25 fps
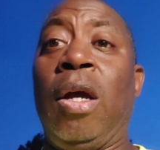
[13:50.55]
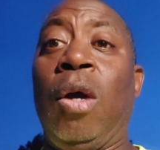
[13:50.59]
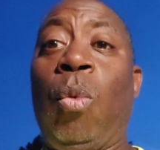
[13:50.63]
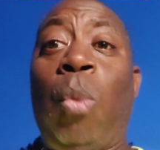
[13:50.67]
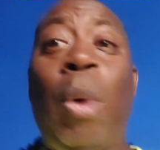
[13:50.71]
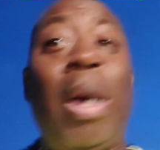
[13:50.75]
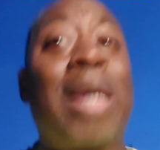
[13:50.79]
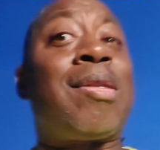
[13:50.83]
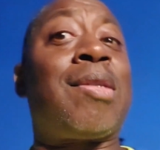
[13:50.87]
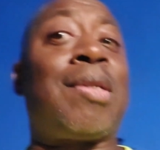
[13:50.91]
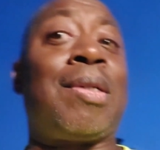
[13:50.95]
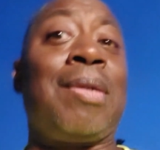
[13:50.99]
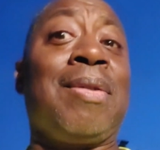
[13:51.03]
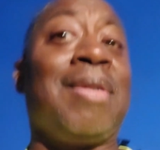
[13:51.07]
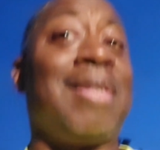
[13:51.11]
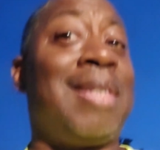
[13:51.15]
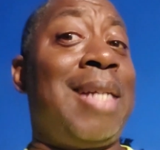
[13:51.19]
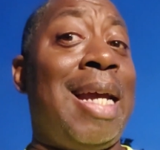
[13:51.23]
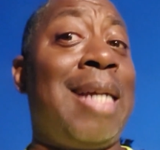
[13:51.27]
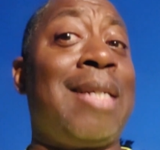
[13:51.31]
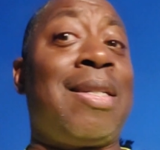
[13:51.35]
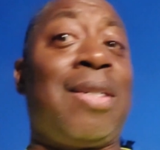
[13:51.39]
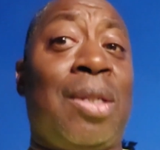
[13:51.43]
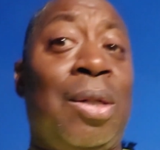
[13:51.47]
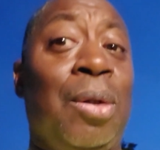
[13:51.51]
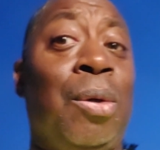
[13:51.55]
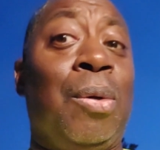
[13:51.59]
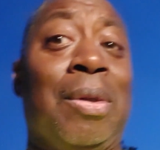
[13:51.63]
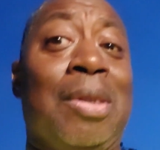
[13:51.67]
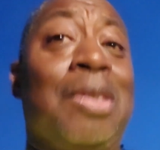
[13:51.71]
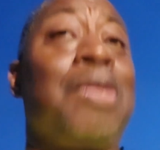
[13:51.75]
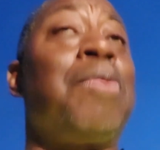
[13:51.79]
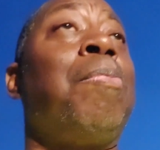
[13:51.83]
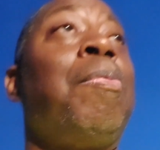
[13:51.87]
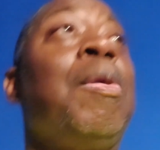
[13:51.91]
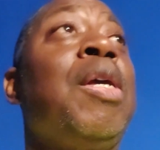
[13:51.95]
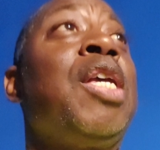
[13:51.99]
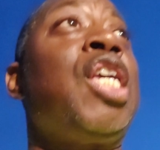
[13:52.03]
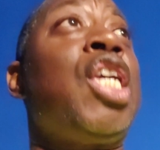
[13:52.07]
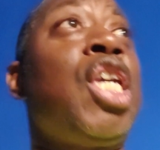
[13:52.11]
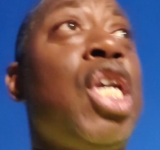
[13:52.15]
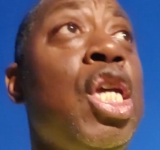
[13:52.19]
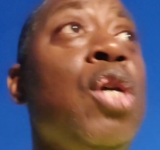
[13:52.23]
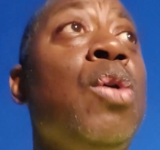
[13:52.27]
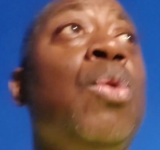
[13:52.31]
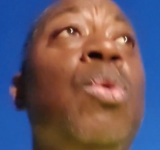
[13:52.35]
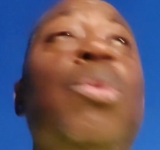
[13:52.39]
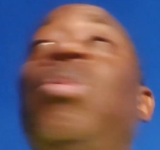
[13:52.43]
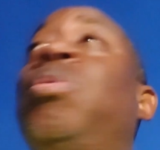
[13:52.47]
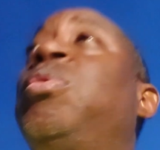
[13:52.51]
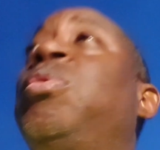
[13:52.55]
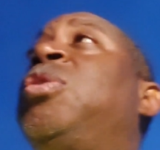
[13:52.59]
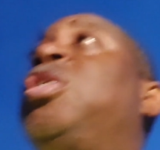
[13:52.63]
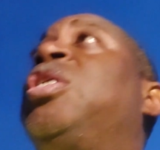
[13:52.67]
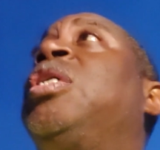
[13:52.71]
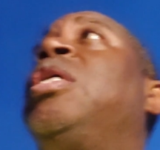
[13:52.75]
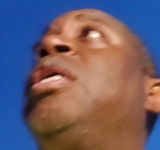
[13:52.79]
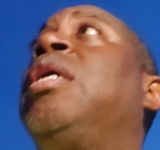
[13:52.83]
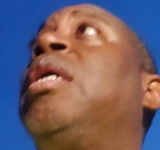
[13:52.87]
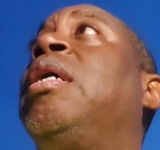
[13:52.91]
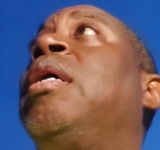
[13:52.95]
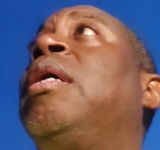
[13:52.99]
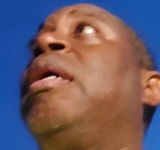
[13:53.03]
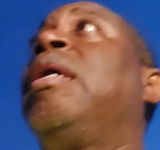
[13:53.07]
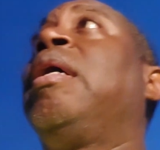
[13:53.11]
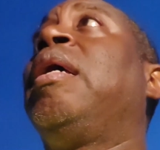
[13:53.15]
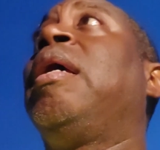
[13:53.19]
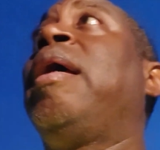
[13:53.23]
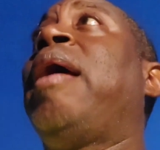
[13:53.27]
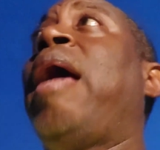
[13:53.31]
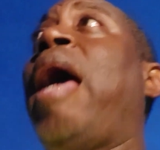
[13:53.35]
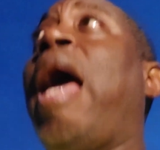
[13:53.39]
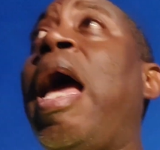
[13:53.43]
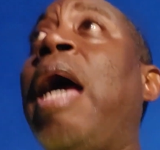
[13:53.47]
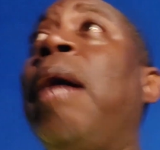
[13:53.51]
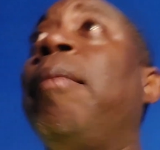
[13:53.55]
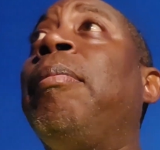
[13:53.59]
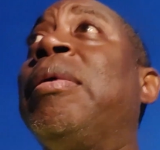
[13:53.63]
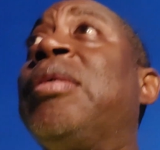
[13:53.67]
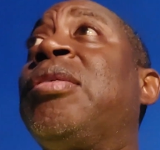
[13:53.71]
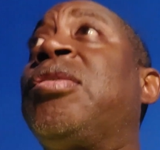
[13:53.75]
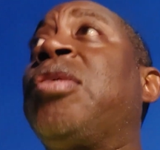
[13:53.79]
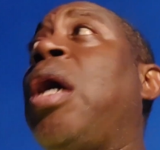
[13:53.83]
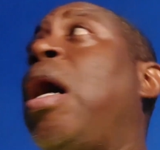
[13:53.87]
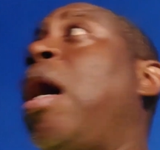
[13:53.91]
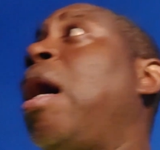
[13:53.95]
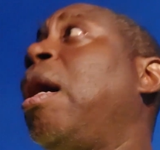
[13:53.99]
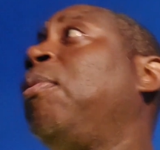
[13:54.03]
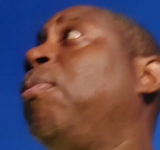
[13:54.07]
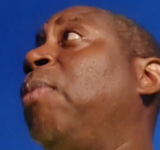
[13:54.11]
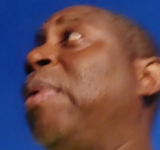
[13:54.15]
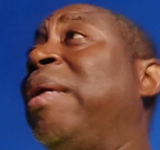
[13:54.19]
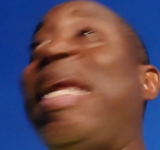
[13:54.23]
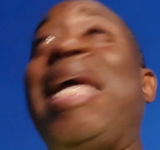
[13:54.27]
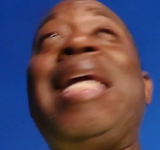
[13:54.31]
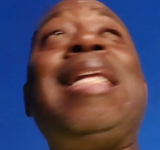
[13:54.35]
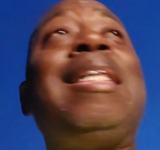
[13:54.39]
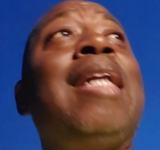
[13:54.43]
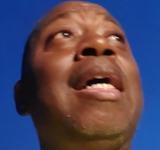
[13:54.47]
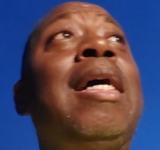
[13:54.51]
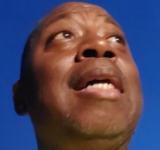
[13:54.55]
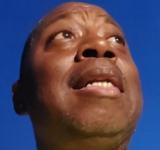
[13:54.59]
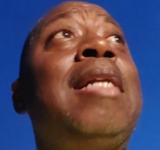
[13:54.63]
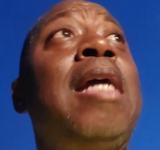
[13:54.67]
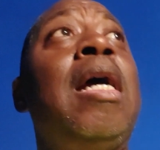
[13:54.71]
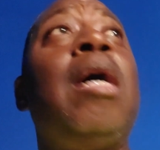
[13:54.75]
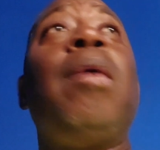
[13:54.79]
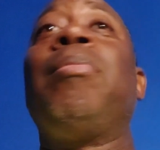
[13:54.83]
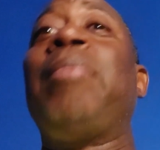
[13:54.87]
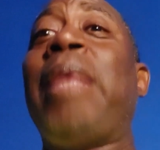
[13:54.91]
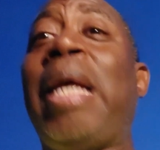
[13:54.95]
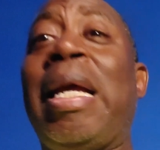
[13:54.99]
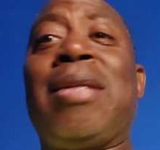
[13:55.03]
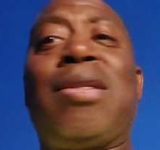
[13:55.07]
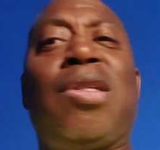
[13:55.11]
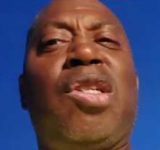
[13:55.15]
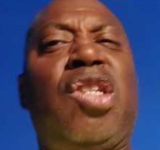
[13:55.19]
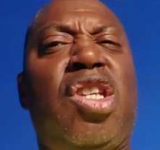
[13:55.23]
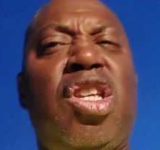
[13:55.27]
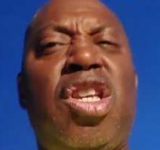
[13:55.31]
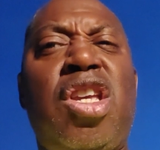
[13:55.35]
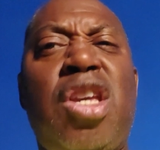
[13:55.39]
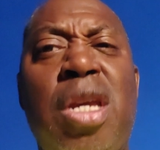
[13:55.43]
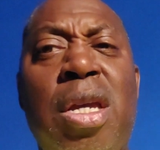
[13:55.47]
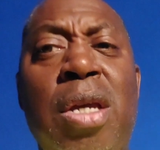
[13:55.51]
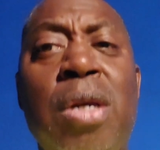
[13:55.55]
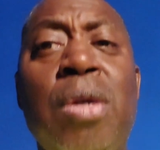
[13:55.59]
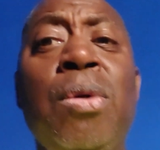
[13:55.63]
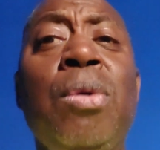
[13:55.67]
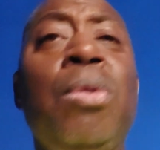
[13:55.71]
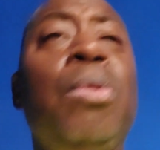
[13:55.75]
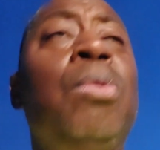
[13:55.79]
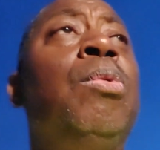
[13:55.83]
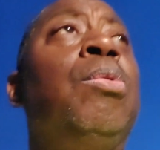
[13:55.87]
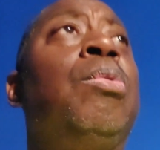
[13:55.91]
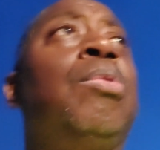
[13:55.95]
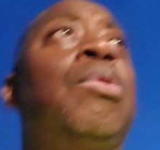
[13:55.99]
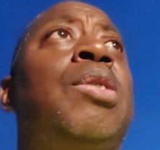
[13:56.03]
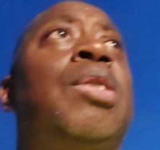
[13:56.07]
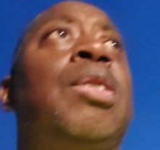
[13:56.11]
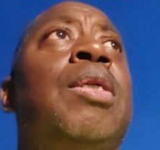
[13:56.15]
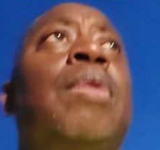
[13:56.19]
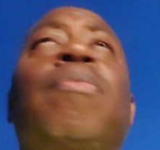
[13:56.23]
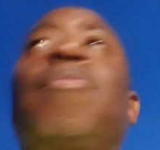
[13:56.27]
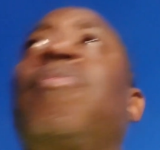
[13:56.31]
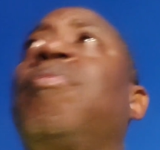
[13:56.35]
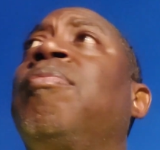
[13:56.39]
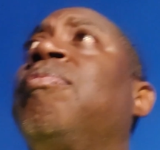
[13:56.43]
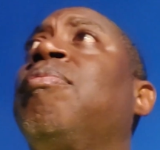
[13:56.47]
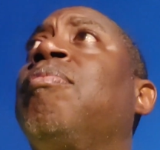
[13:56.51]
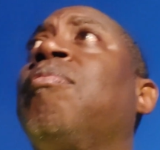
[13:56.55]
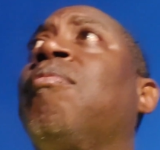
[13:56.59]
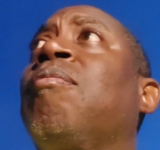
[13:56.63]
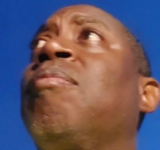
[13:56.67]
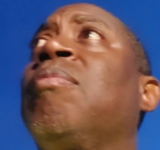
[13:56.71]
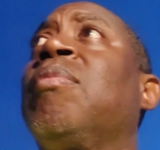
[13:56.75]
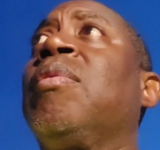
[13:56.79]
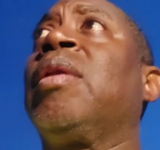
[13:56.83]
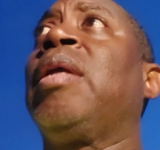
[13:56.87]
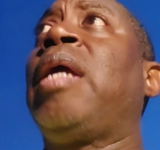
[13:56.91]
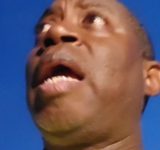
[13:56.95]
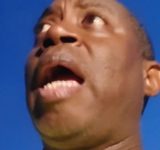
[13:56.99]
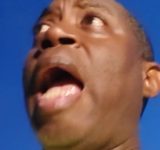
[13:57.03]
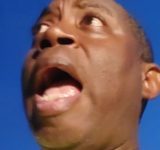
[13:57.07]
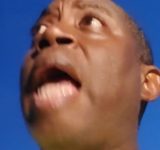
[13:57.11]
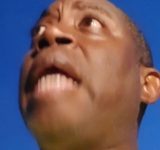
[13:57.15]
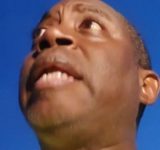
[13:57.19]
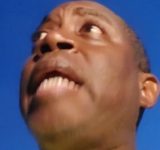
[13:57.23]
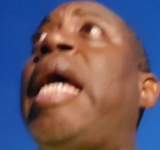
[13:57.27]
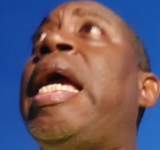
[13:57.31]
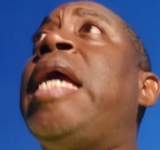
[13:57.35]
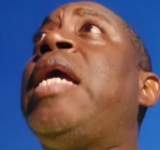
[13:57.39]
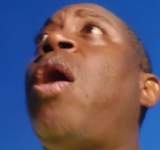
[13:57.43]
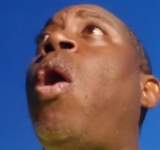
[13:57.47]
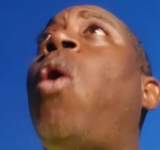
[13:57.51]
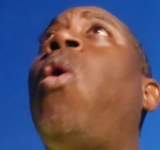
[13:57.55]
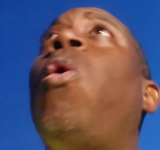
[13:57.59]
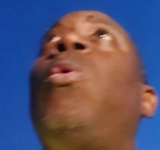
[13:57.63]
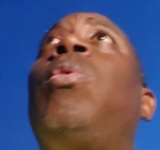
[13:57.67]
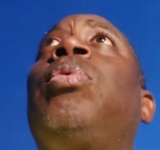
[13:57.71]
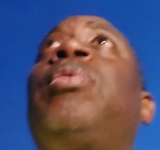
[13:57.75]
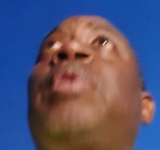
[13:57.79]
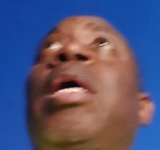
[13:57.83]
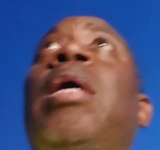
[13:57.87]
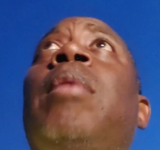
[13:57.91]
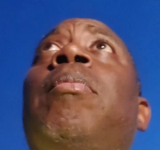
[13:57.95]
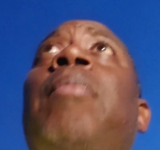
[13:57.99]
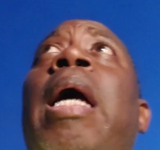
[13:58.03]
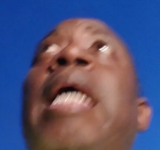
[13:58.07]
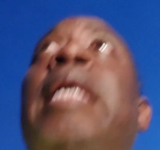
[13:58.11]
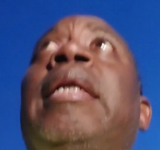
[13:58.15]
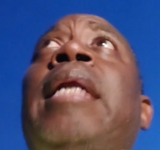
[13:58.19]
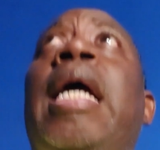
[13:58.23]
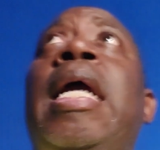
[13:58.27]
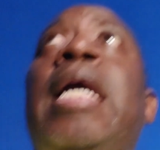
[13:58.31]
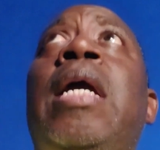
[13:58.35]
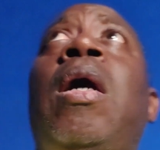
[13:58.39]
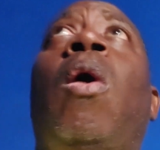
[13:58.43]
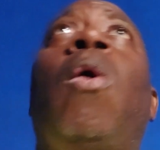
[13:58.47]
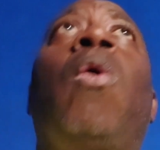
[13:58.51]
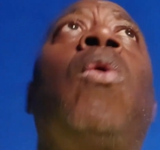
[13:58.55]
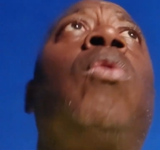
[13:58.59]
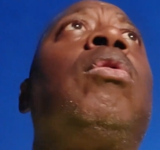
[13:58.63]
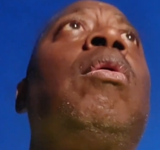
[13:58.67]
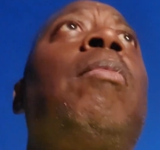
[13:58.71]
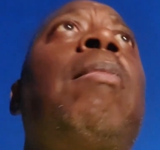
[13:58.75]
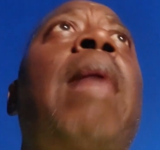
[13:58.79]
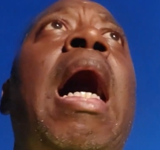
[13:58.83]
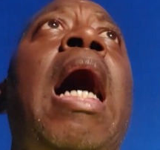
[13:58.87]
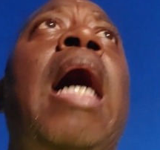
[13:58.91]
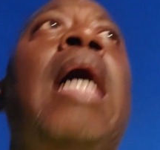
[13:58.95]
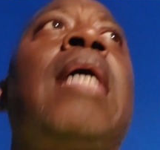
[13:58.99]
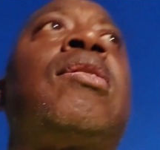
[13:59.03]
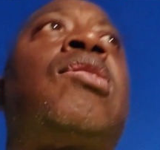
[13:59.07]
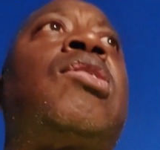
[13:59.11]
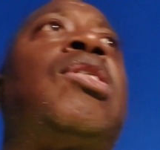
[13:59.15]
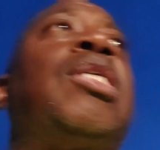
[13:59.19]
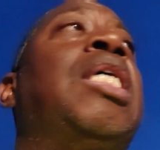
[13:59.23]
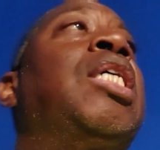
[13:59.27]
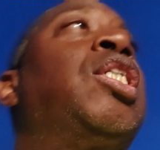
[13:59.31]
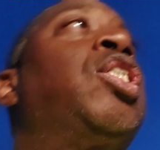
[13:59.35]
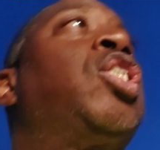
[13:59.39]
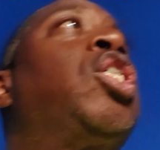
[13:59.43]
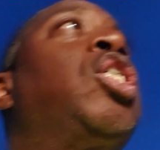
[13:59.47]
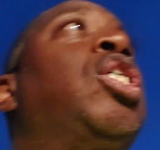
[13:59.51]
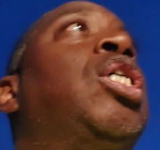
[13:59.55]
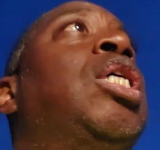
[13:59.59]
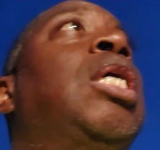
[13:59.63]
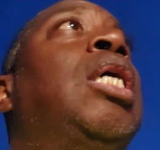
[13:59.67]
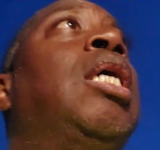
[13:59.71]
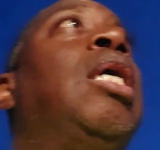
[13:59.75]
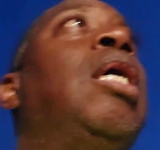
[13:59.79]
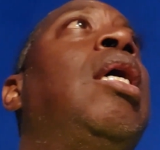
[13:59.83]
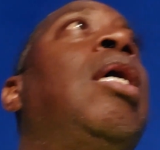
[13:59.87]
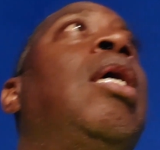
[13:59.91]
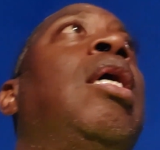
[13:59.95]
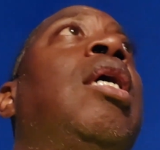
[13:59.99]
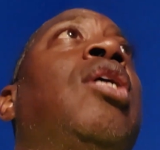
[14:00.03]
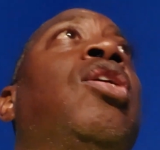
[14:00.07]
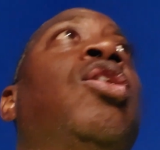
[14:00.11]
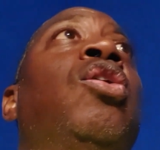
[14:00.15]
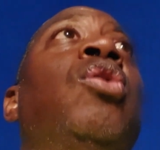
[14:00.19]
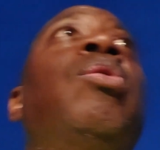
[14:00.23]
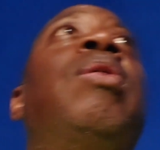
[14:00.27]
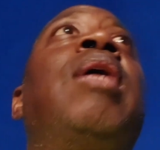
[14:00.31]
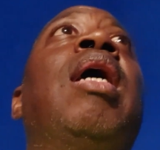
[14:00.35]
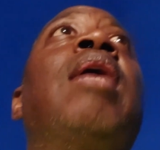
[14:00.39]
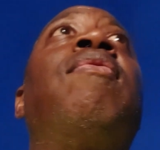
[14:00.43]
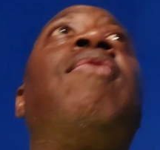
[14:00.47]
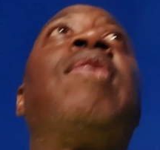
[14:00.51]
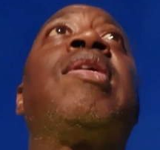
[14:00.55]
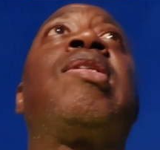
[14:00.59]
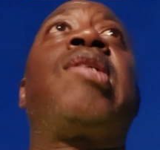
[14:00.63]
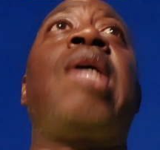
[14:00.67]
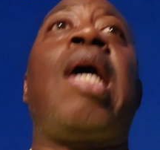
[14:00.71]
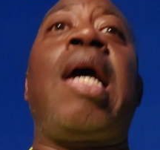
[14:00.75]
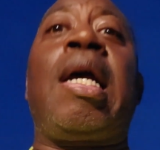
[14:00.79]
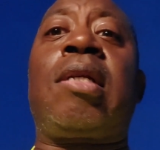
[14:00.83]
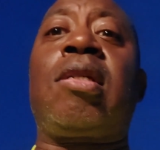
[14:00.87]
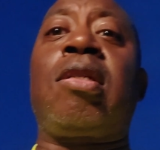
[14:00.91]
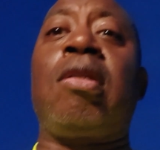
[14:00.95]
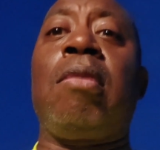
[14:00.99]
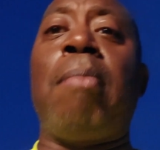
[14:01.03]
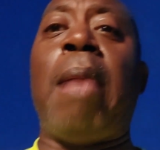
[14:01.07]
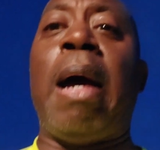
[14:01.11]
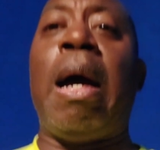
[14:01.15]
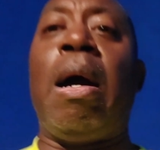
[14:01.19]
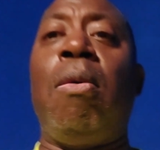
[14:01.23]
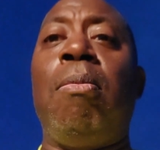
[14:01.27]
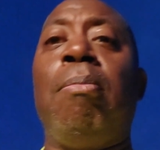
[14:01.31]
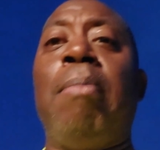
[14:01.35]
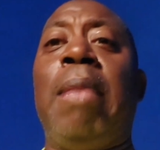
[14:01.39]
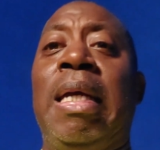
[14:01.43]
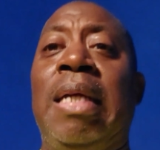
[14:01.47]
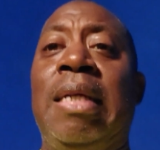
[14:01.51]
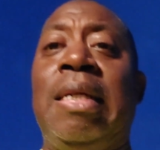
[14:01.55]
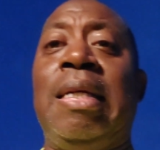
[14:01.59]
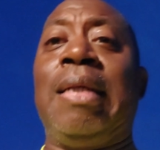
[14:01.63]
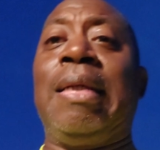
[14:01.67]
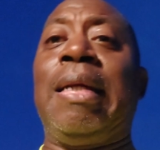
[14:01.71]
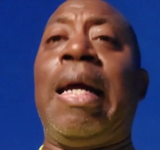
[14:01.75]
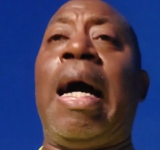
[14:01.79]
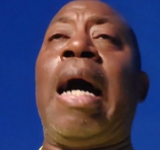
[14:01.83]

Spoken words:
Western Digital is huge. Amazon, when they done them, that's huge. And they hold them hostage. You give us X amount, $1 million,